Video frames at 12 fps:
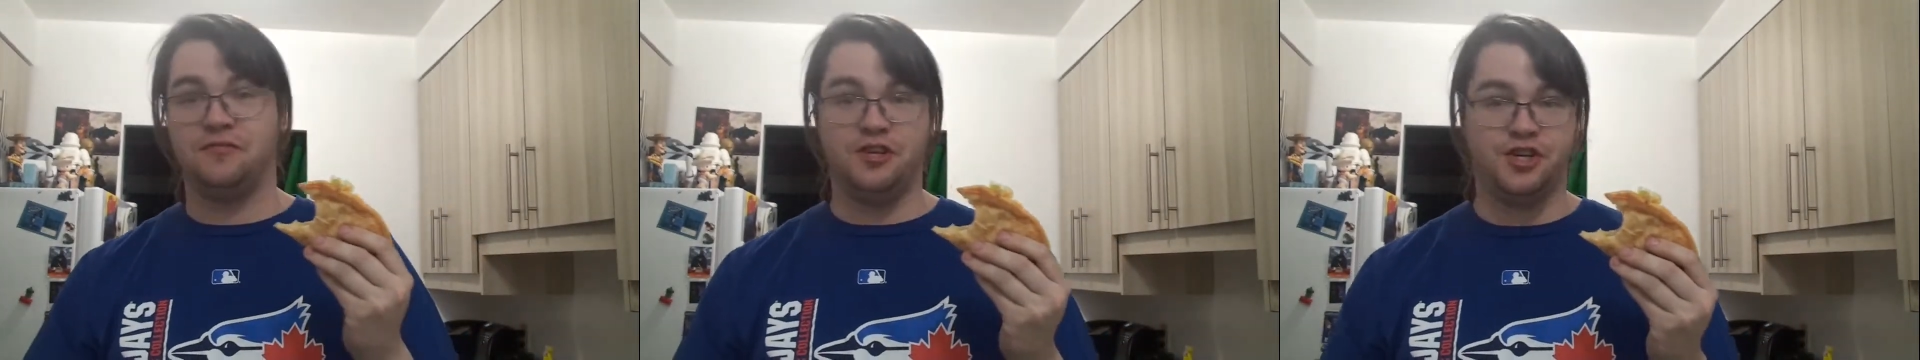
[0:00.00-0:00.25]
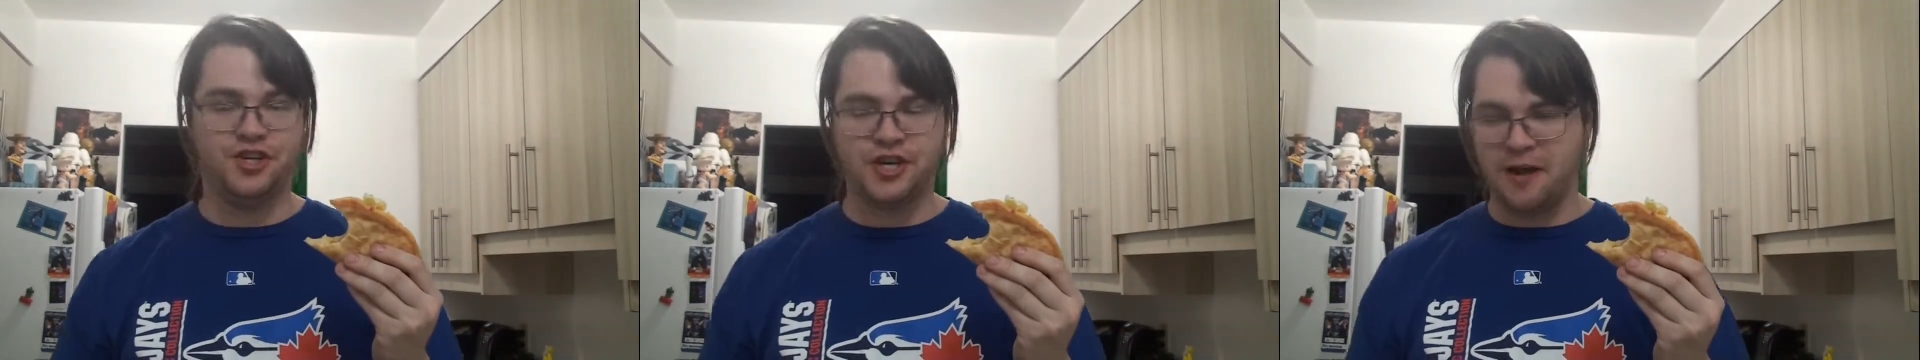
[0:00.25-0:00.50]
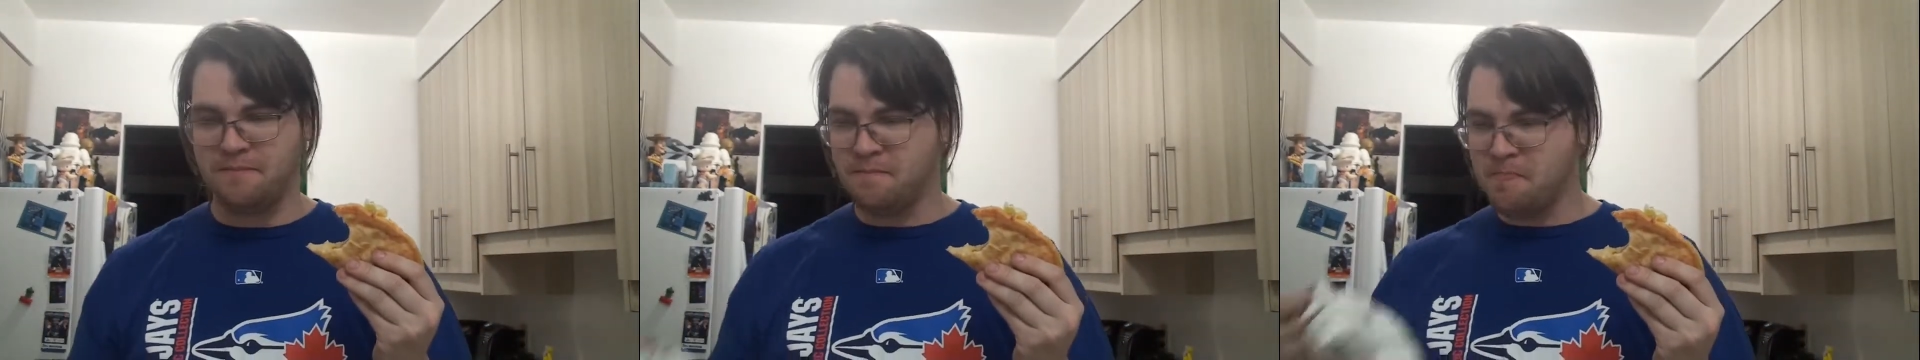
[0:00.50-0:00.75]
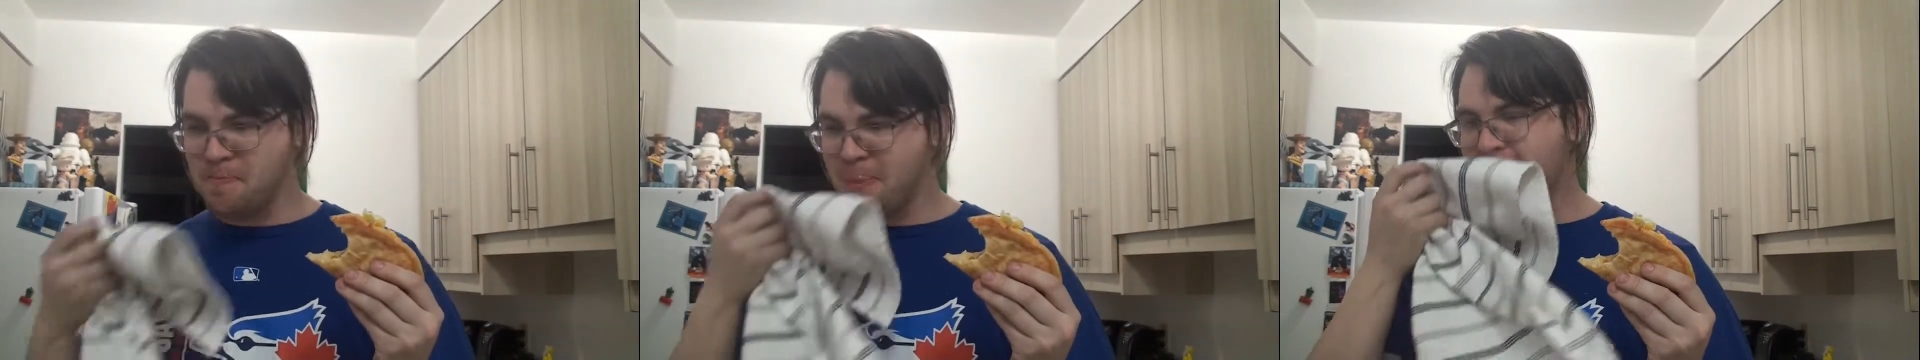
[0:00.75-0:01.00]
of the shit.
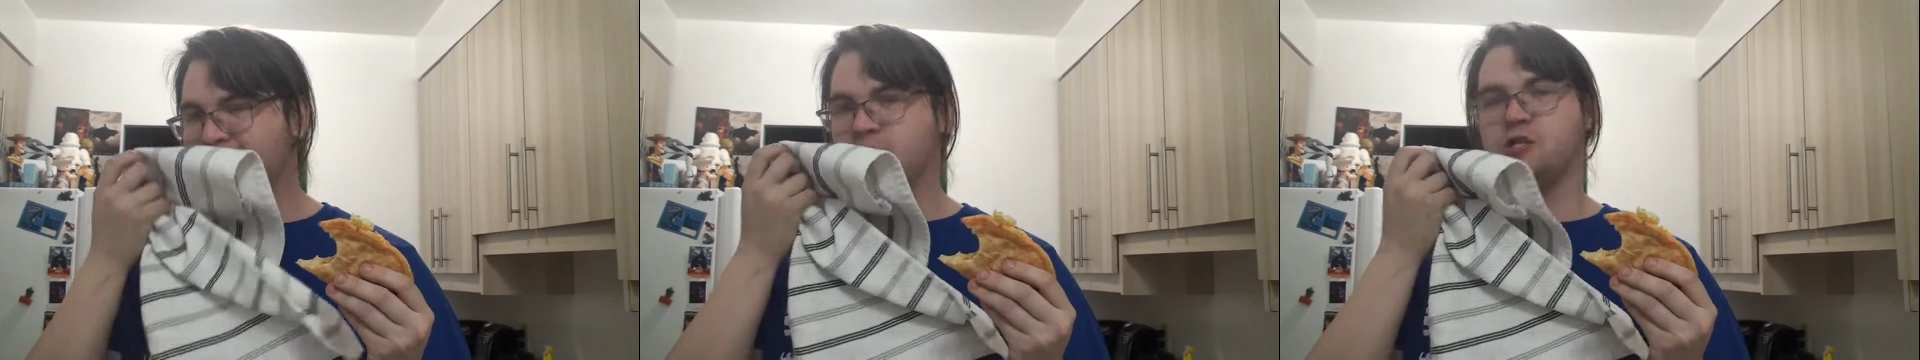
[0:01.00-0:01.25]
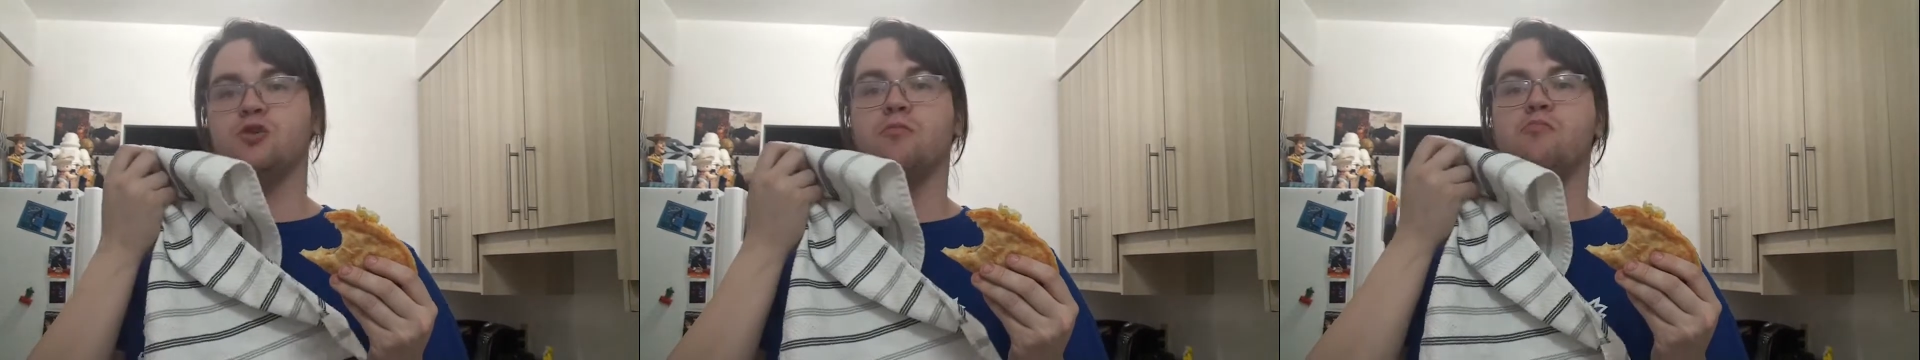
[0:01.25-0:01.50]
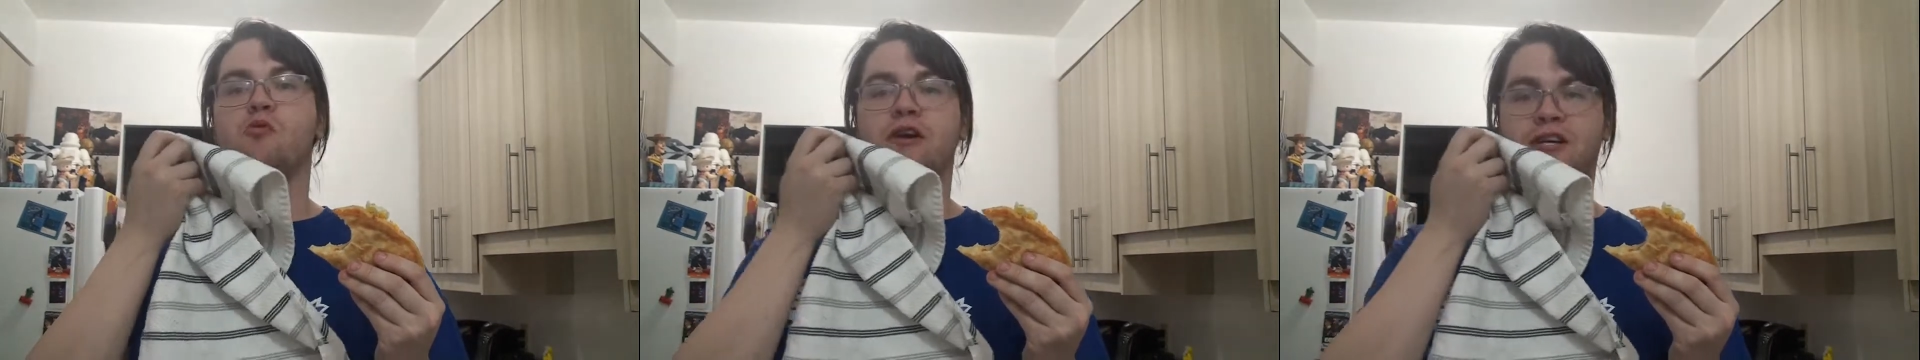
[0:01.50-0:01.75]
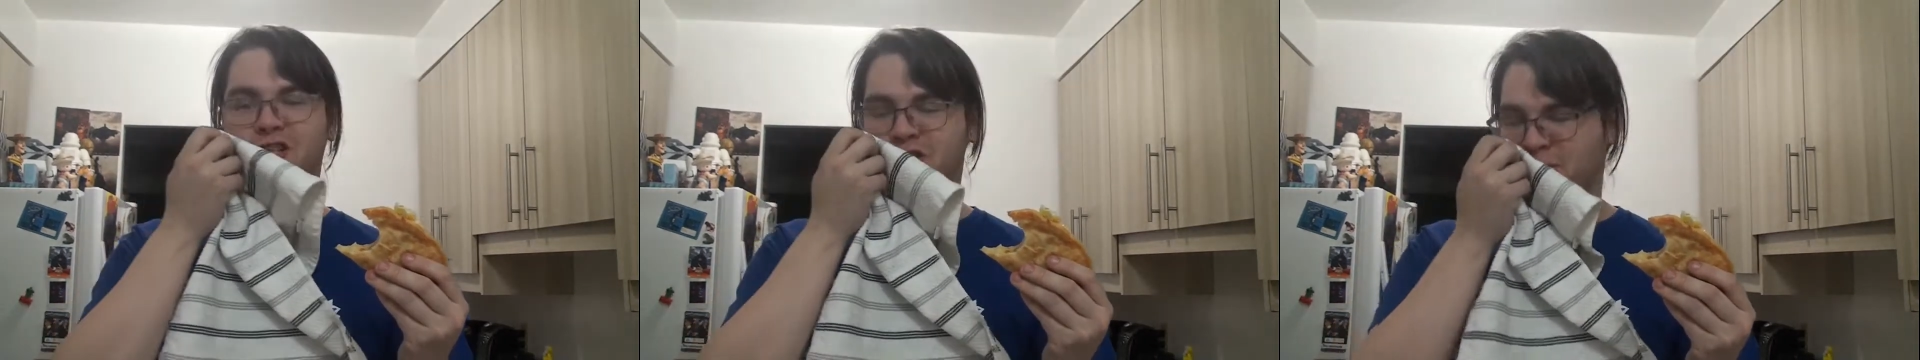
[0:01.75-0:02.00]
It's so
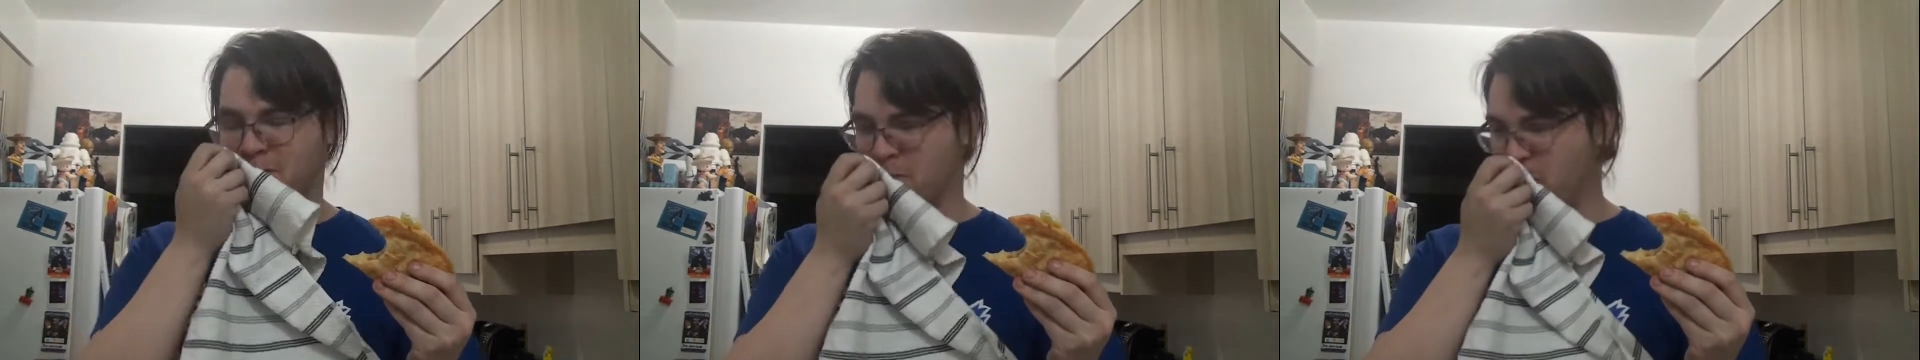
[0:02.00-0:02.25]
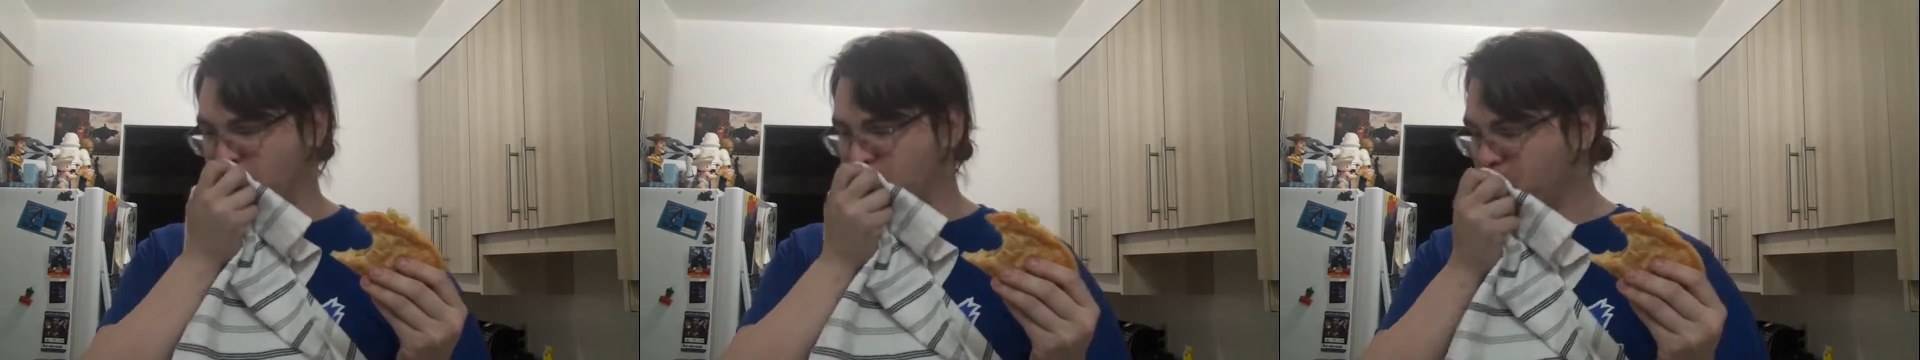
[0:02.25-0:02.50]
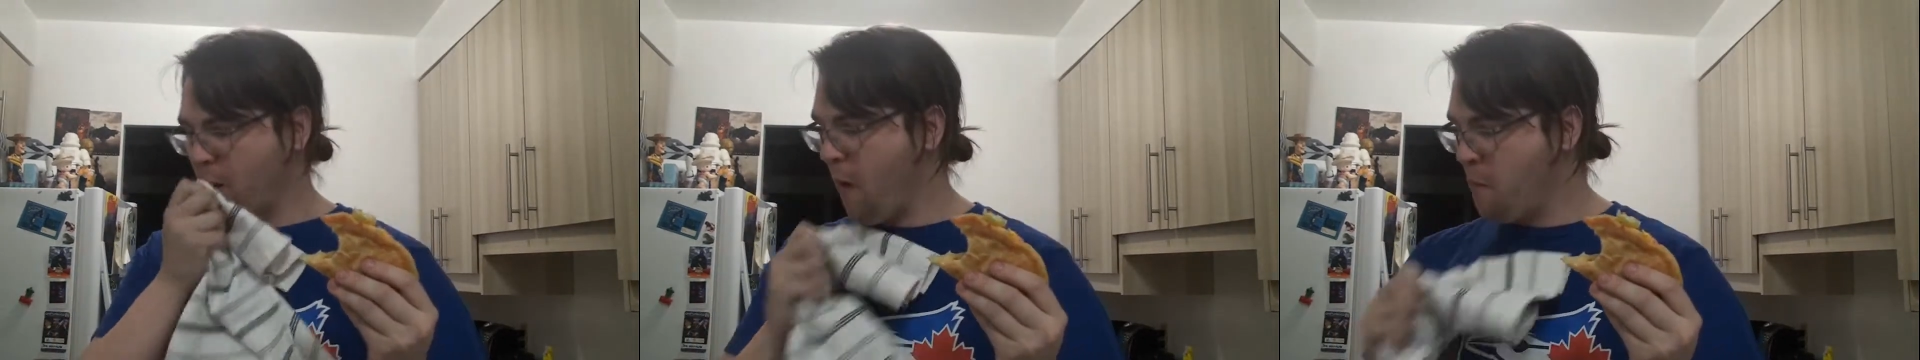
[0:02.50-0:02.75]
moist. Mmm.